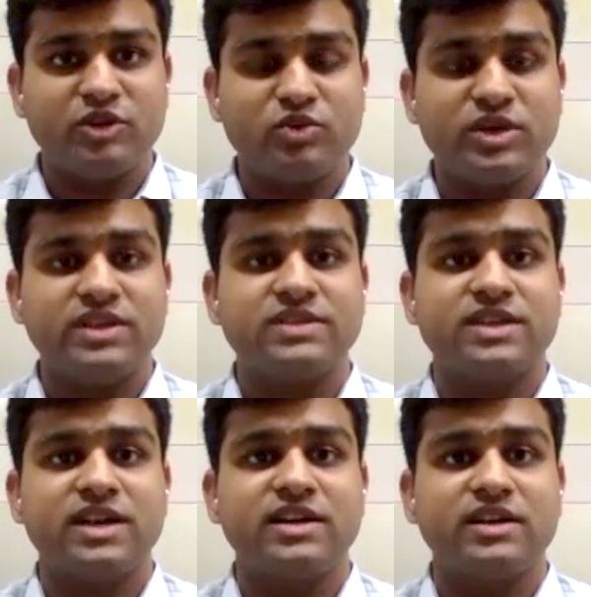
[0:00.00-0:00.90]
be able to
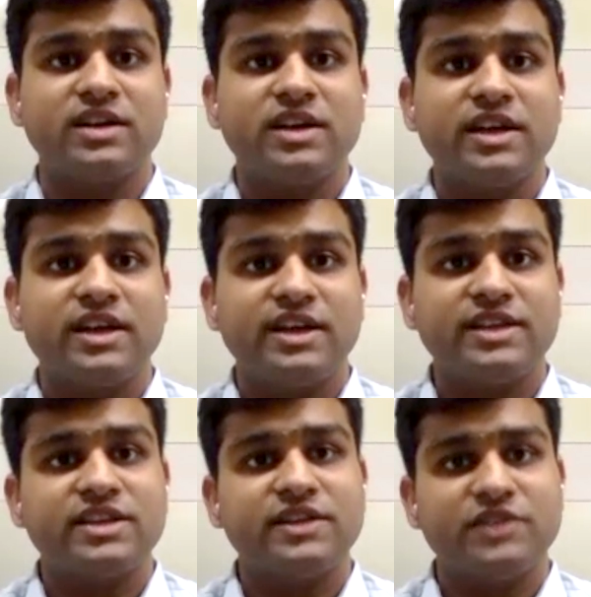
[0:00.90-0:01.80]
understand
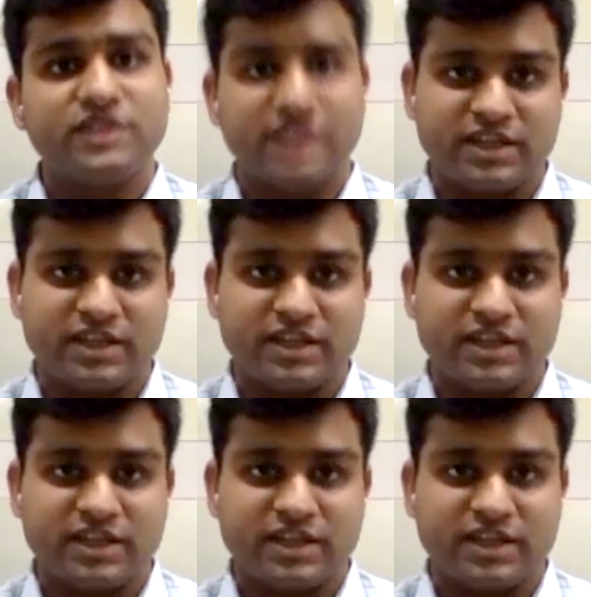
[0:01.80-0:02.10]
each and every